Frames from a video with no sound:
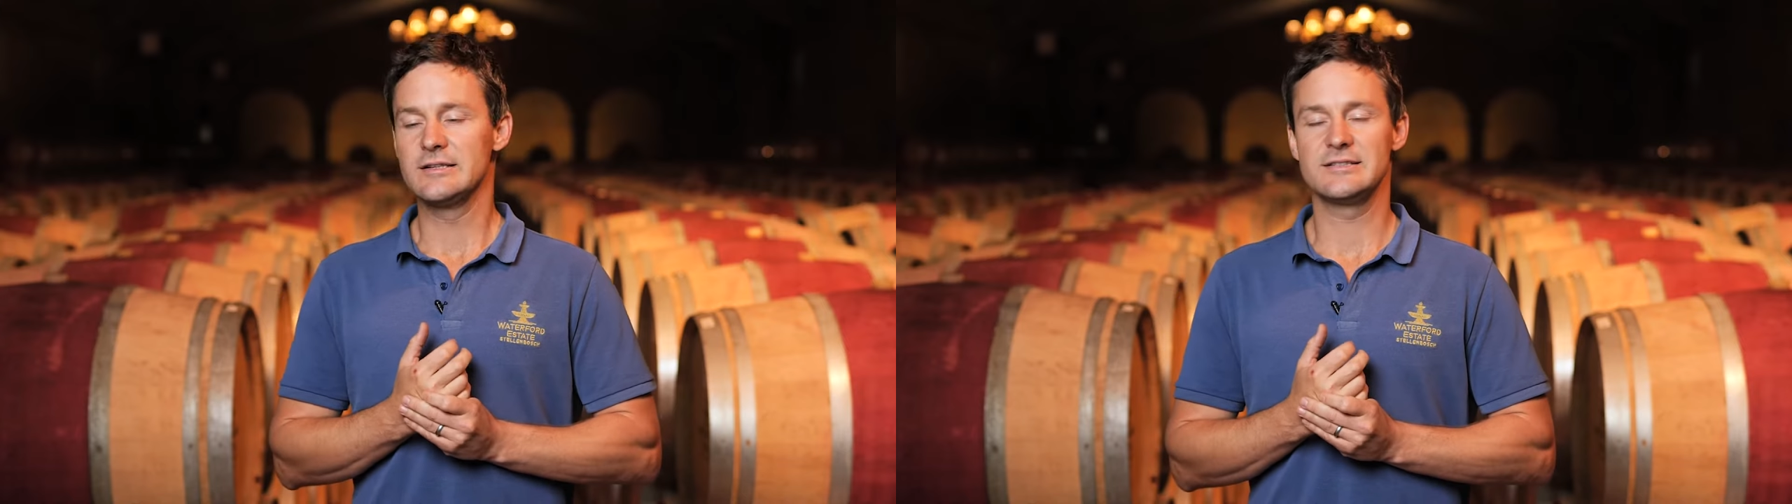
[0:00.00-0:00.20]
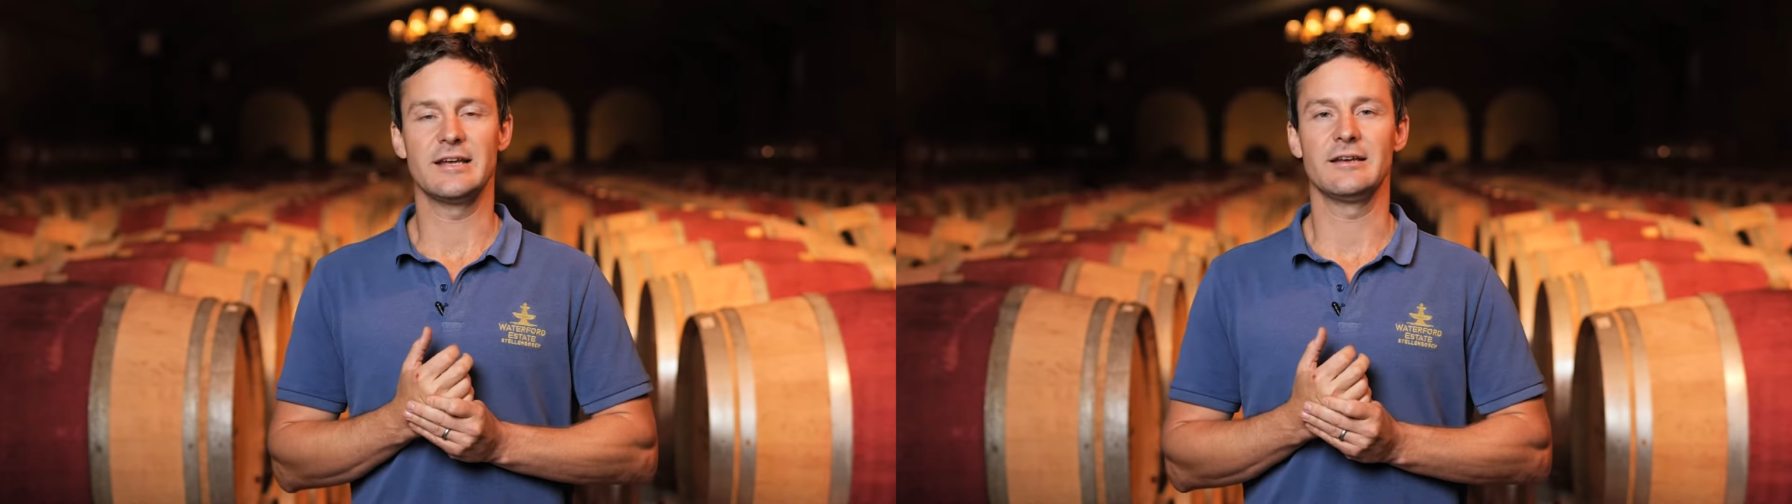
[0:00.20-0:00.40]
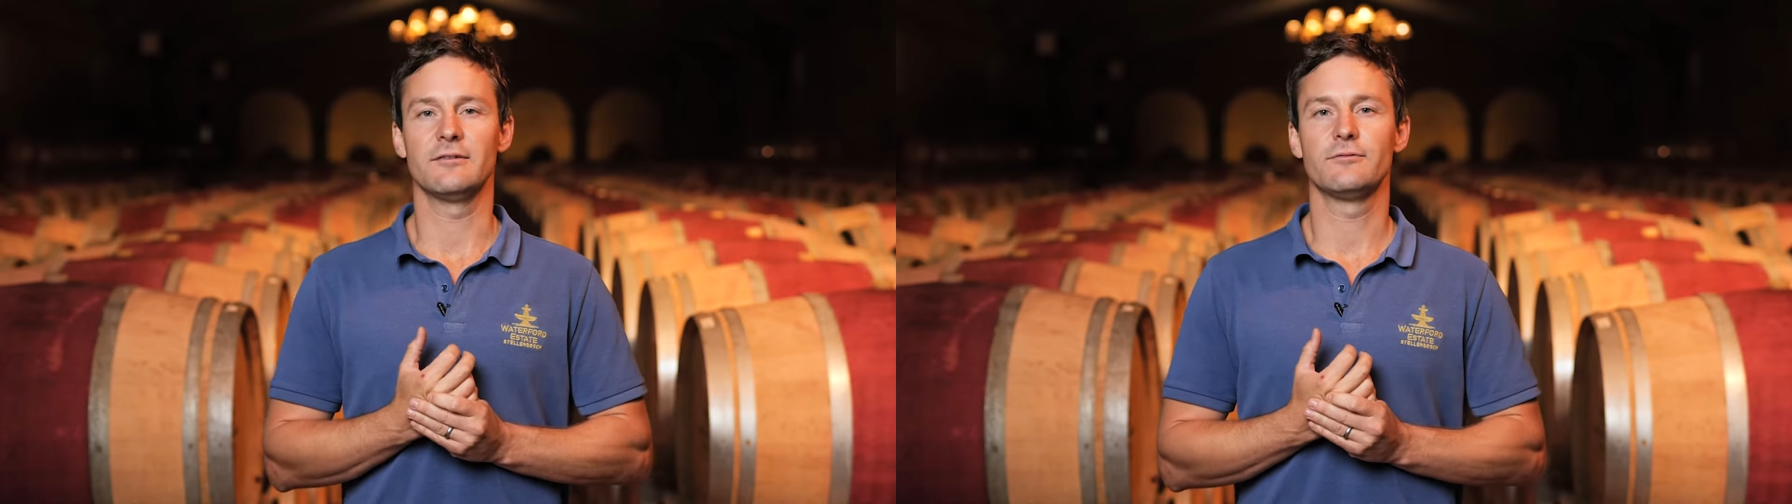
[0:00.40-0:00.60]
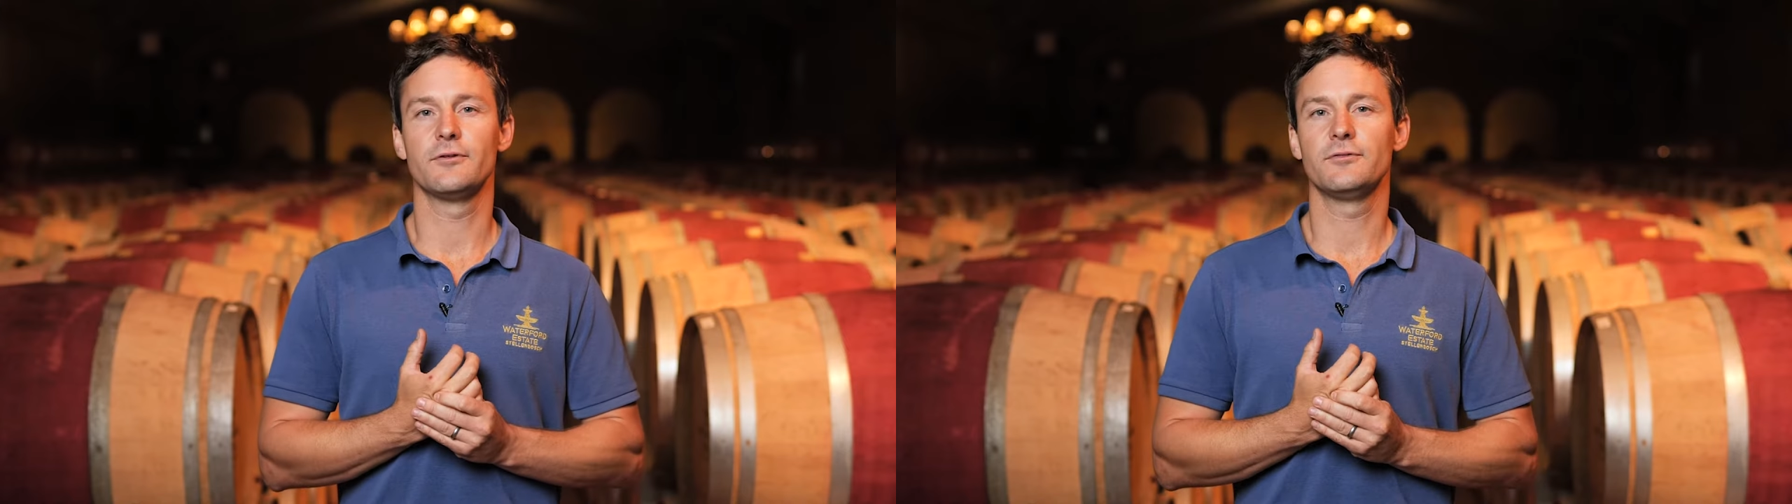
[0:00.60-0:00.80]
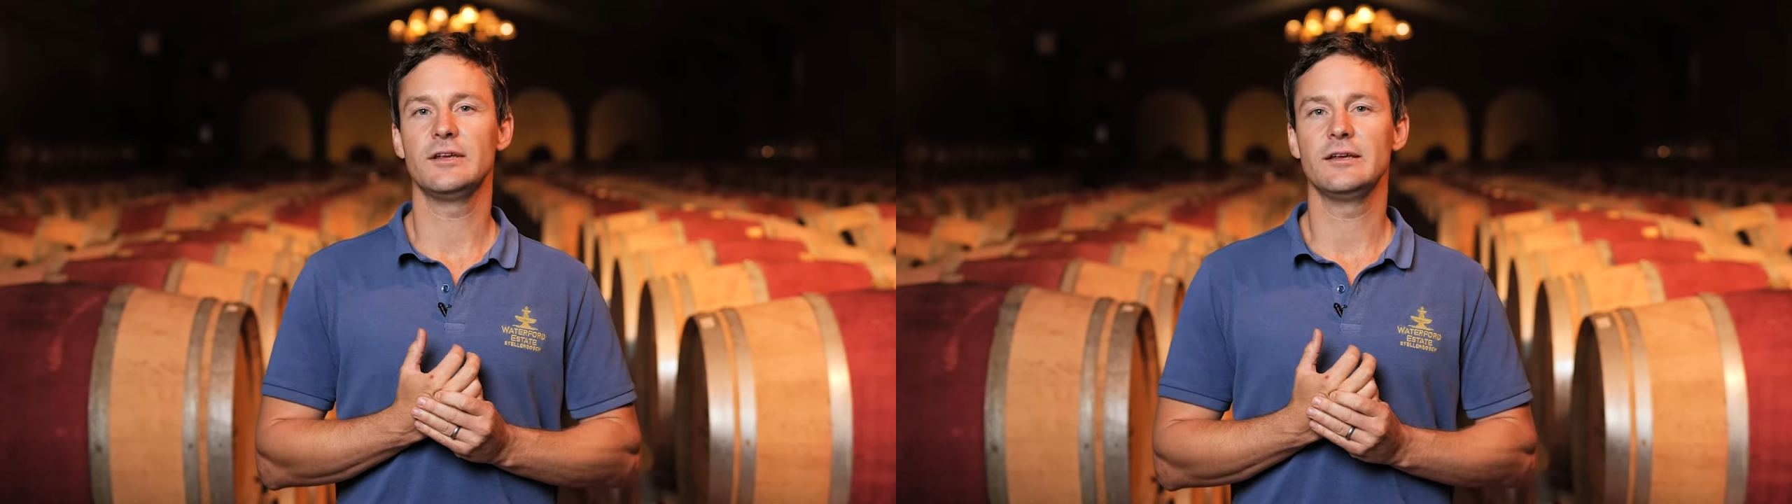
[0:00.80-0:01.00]
10 and
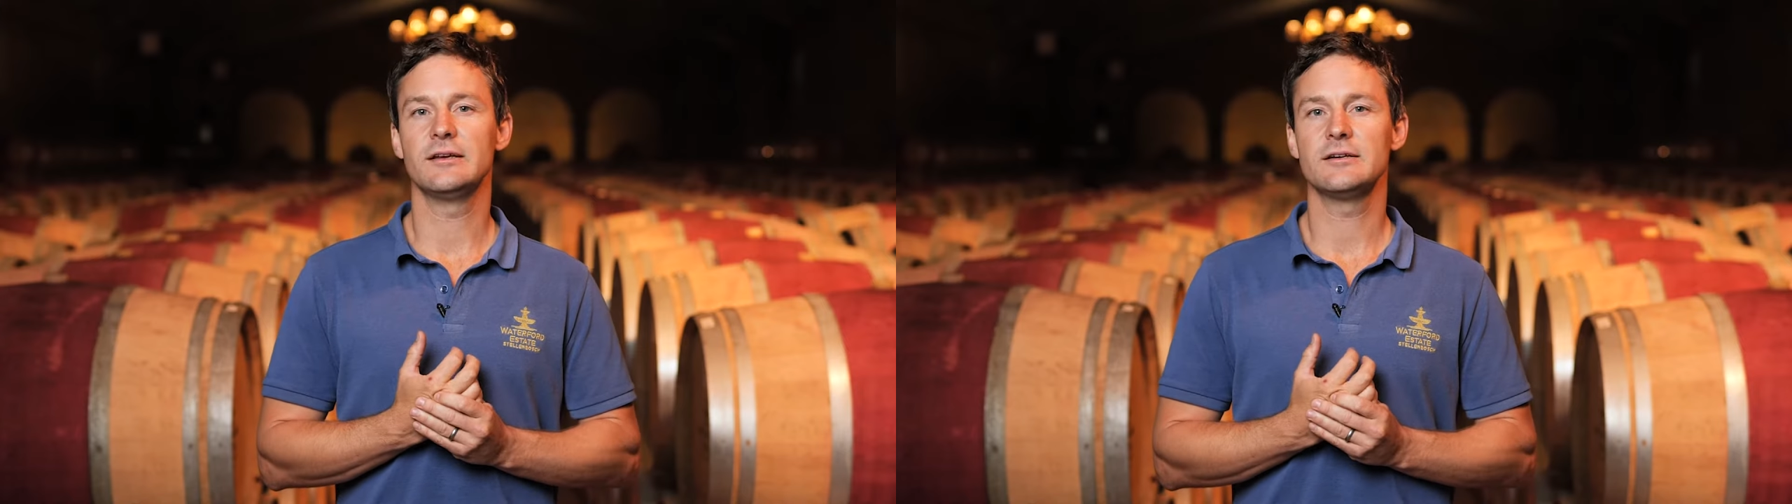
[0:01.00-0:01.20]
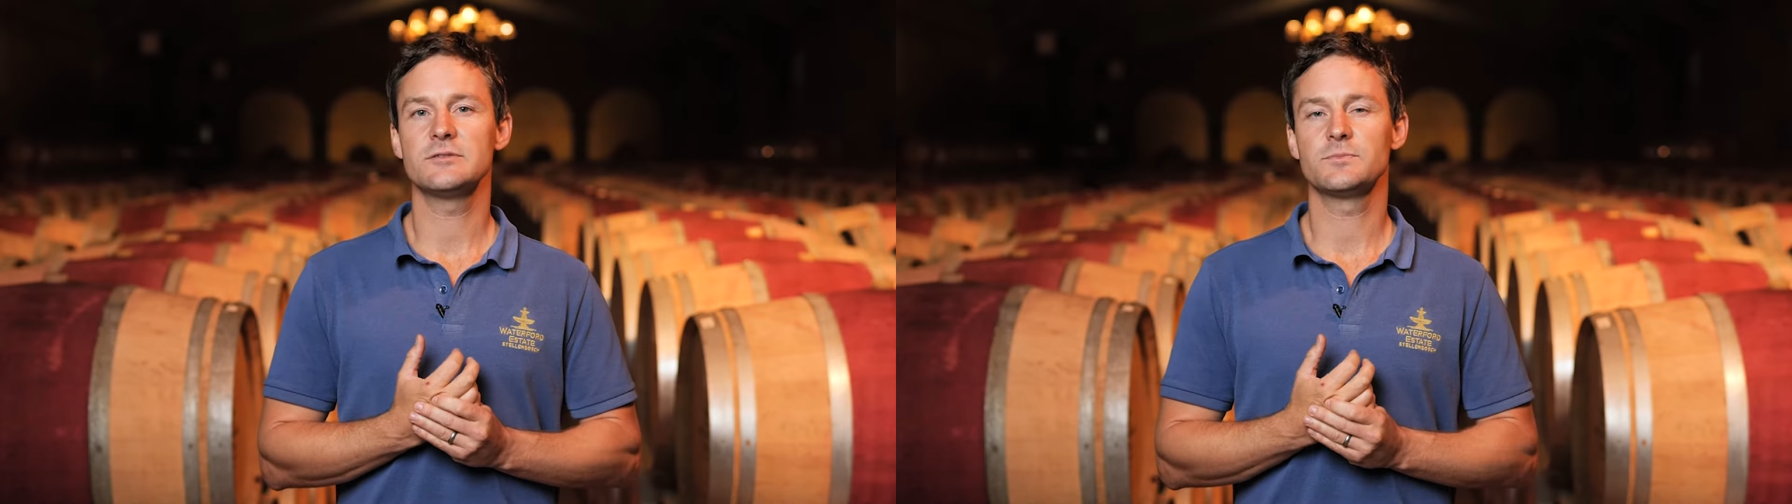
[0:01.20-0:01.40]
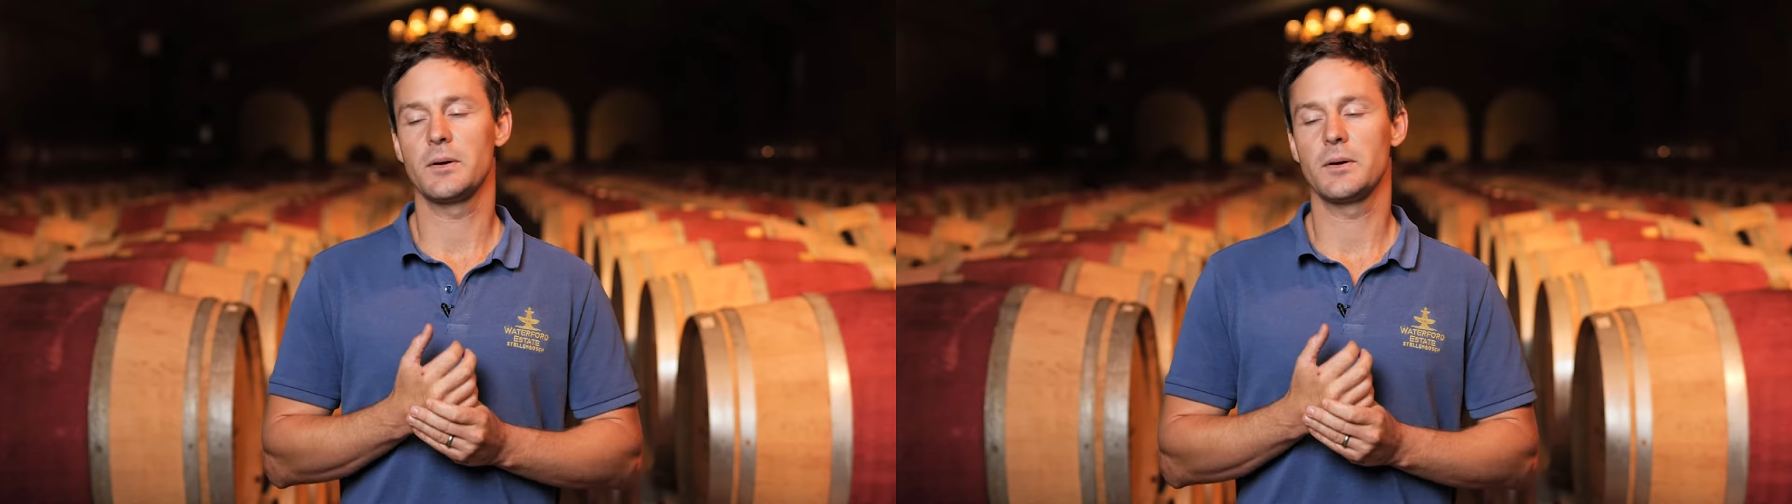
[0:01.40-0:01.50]
15 years,